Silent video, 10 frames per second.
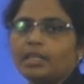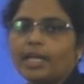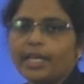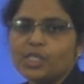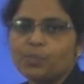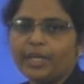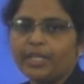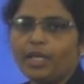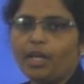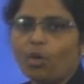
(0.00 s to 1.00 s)
the
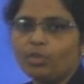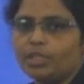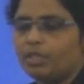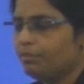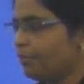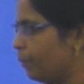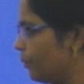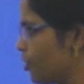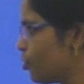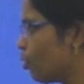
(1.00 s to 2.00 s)
expected outcome from
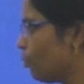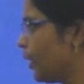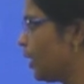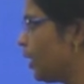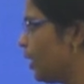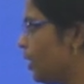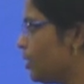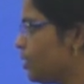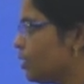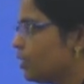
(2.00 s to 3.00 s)
this topic
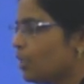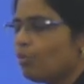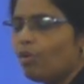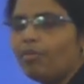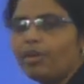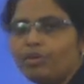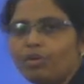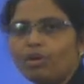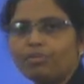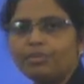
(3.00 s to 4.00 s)
is the
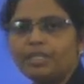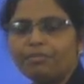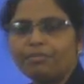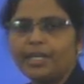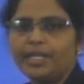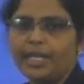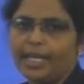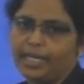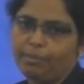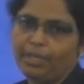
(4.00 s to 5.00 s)
overview of different
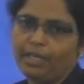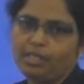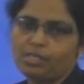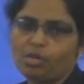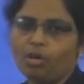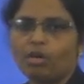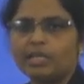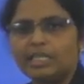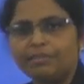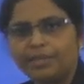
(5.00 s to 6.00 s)
elements
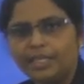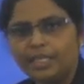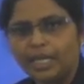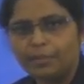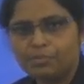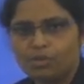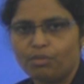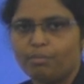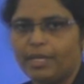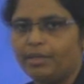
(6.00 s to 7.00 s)
or different types of
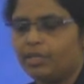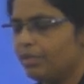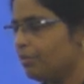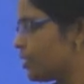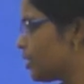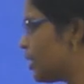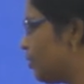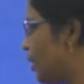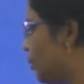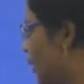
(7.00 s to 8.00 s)

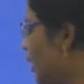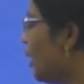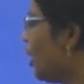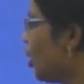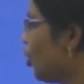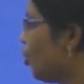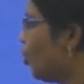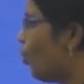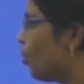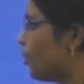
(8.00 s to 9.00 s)
biodiversity will be
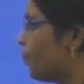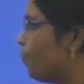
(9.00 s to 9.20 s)
known.